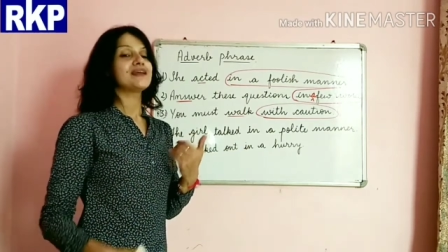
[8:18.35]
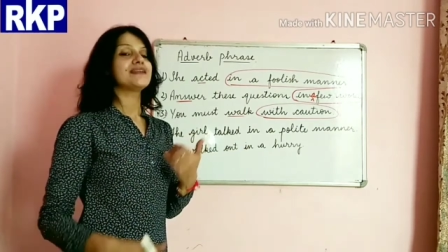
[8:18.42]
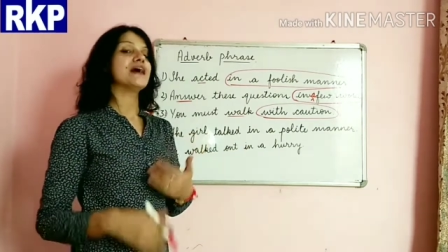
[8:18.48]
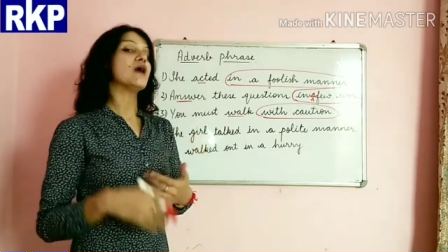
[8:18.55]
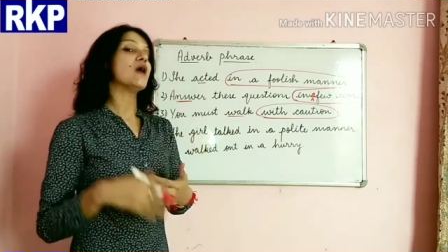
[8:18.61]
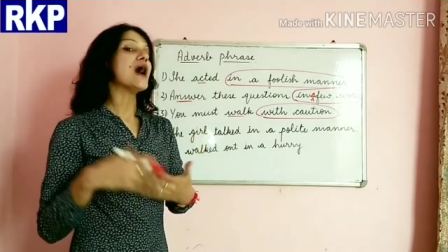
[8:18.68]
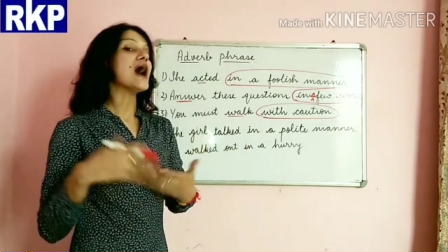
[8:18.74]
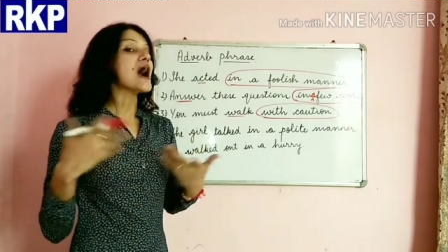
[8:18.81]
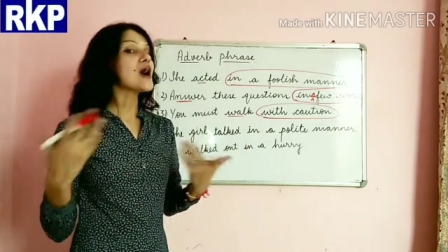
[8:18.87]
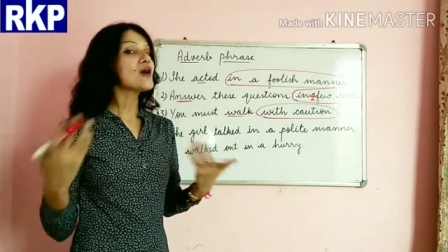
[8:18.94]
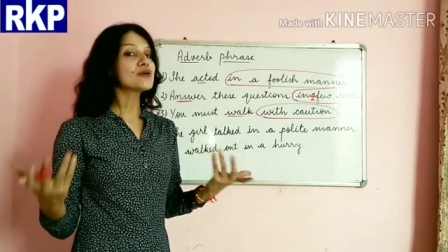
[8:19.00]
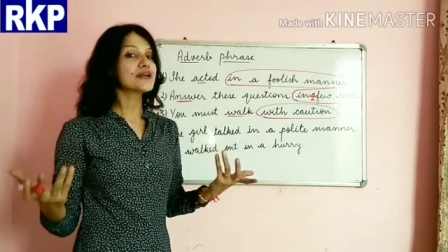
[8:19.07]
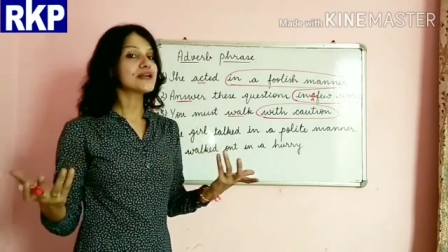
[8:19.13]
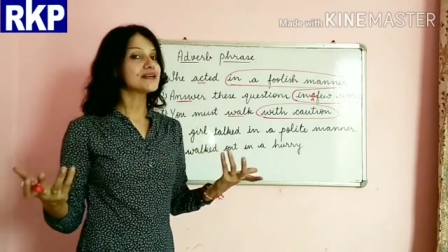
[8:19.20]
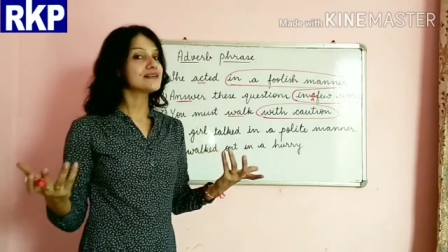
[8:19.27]
Now
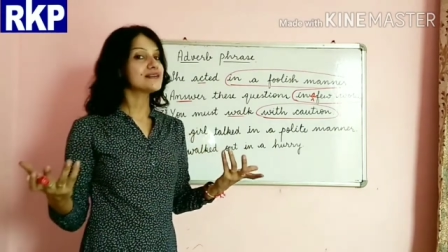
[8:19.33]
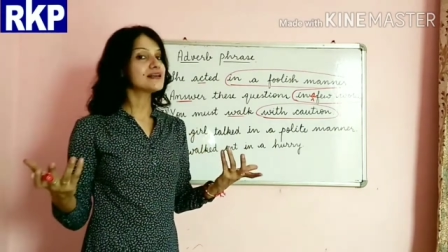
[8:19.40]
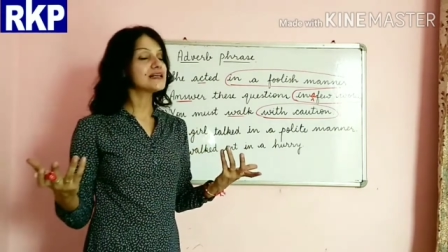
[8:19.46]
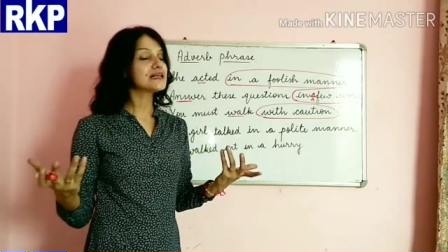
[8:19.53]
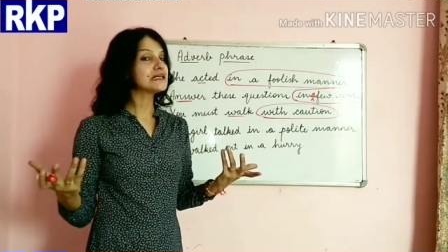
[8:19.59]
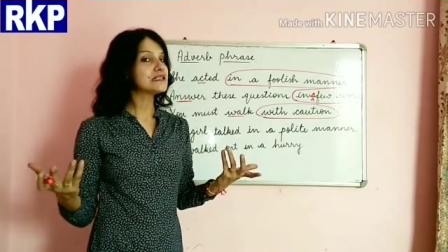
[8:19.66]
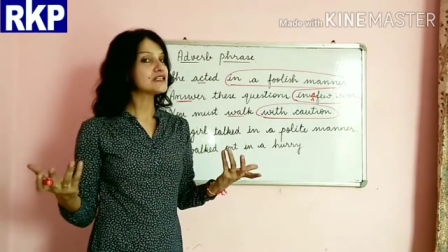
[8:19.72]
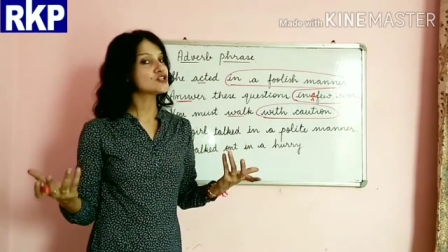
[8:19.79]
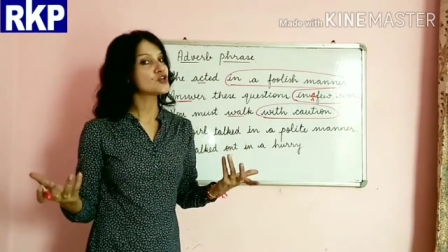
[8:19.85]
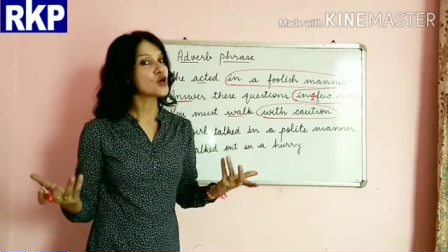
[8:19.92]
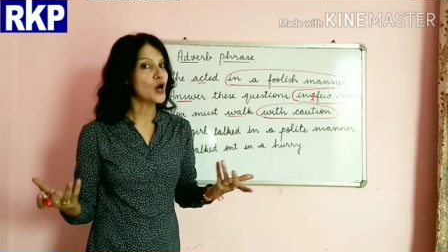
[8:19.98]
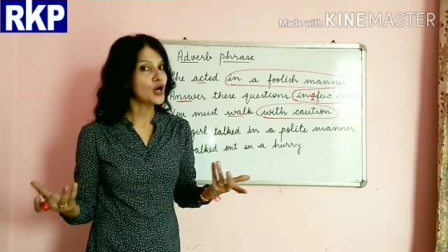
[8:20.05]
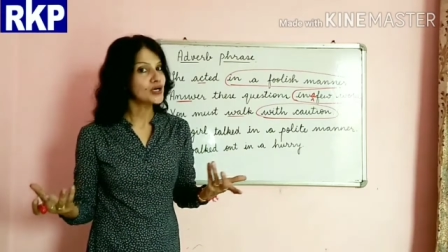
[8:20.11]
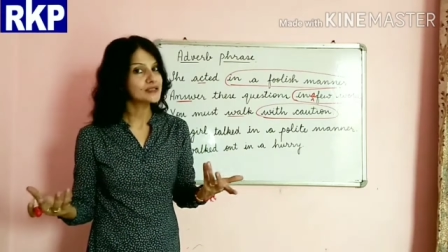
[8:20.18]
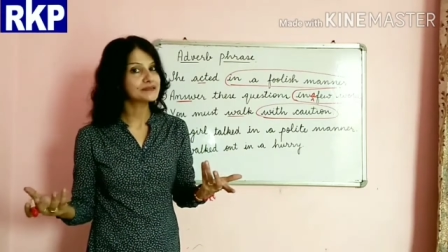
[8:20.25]
how did the girl
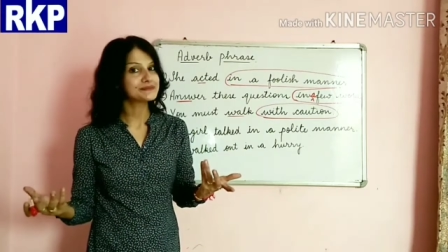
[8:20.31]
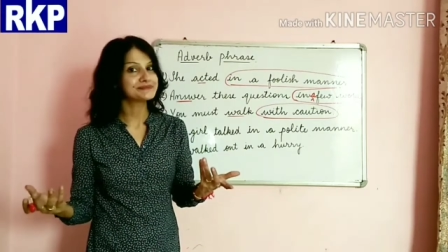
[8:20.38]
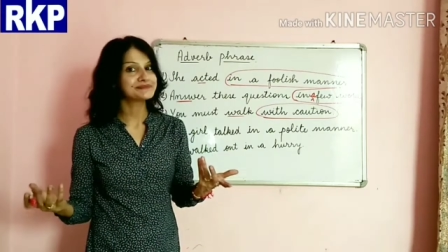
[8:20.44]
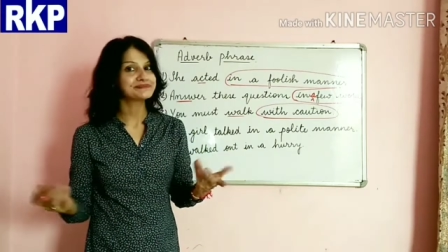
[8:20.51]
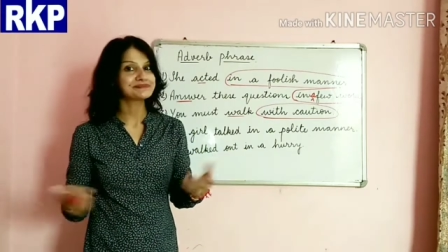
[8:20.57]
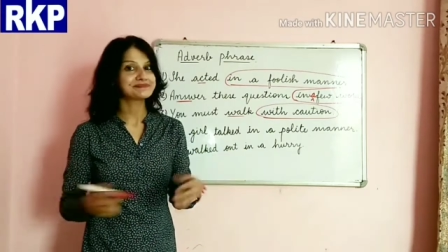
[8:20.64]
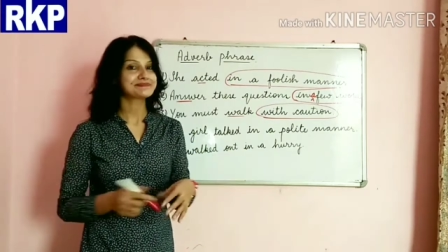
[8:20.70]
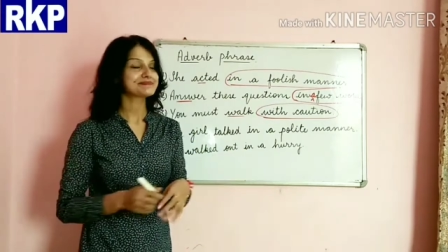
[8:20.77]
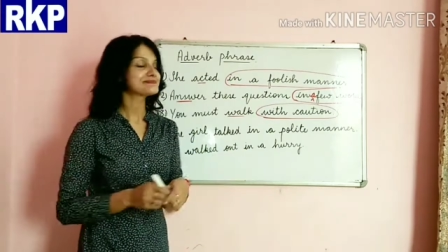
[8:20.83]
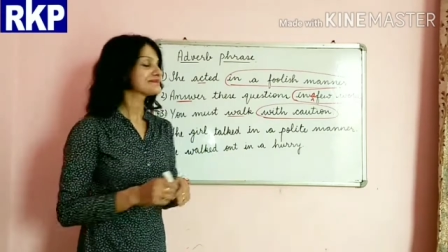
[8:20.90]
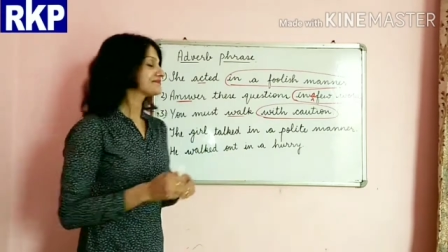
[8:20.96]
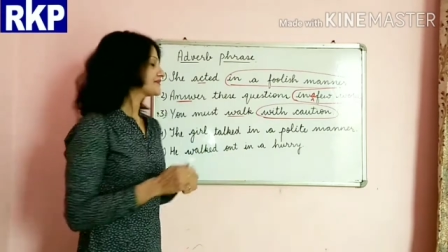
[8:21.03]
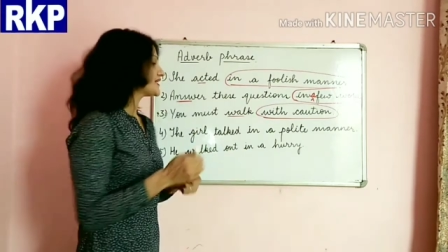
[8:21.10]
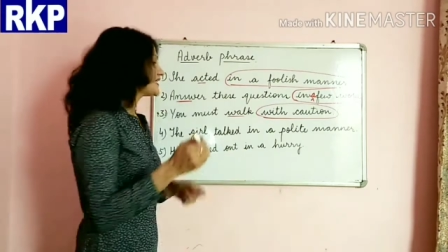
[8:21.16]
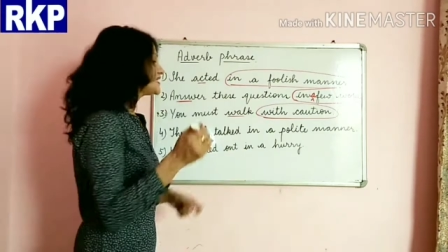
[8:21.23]
talk?
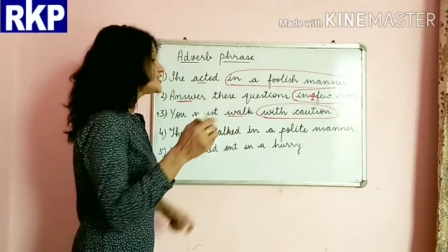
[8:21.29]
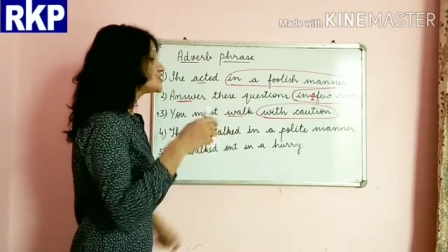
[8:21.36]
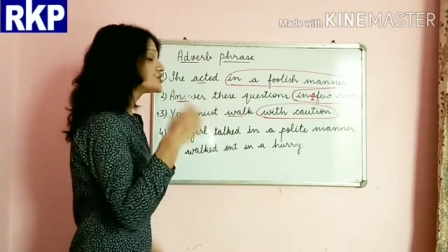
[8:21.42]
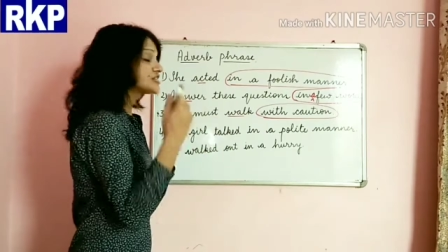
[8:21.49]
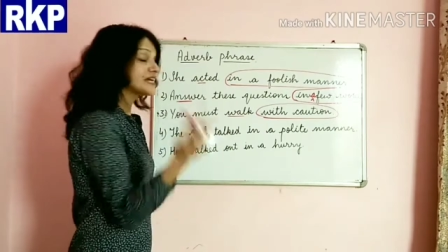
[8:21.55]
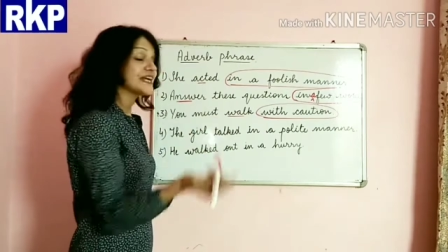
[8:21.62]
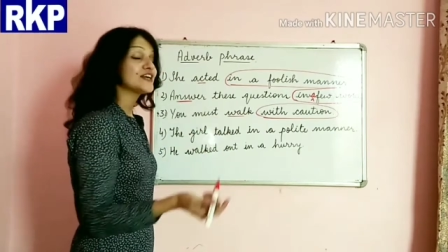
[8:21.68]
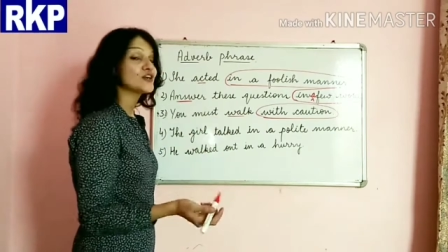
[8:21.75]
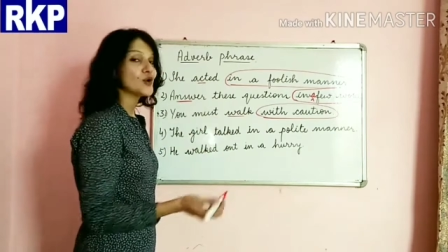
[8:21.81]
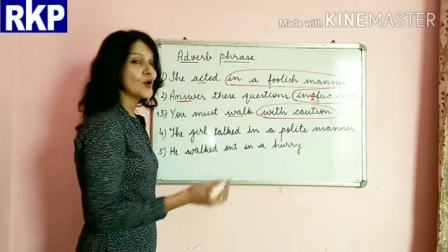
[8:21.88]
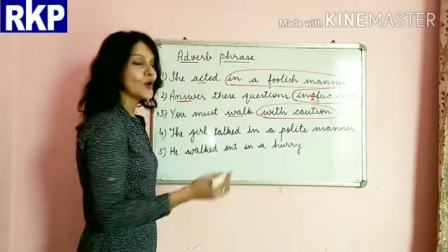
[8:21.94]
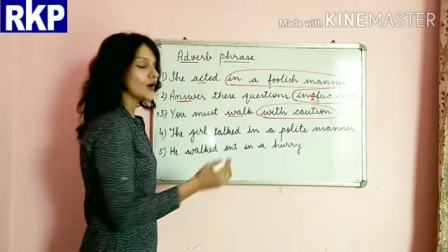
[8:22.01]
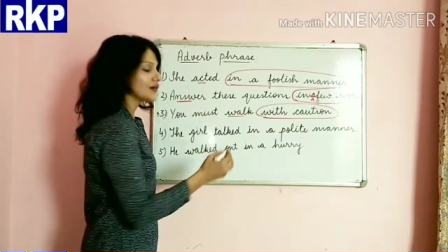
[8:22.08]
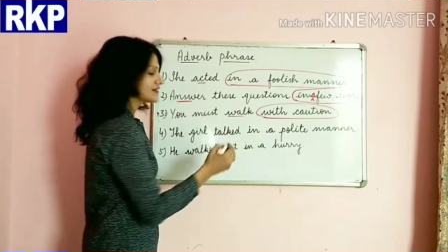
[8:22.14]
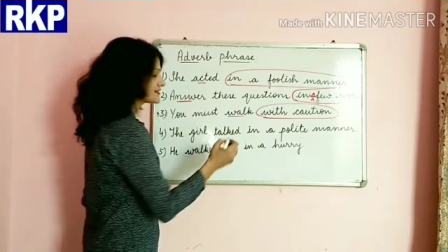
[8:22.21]
She
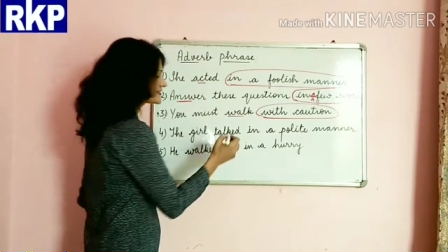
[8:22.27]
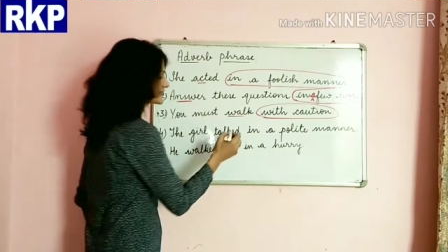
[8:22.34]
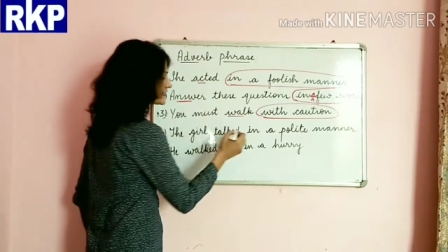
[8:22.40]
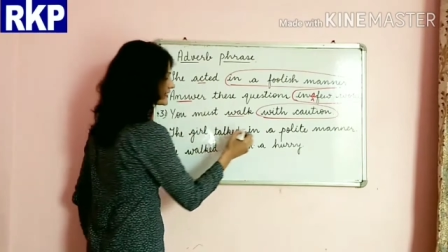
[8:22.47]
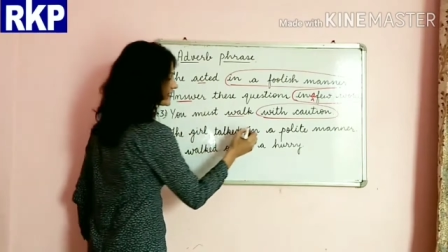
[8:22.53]
talked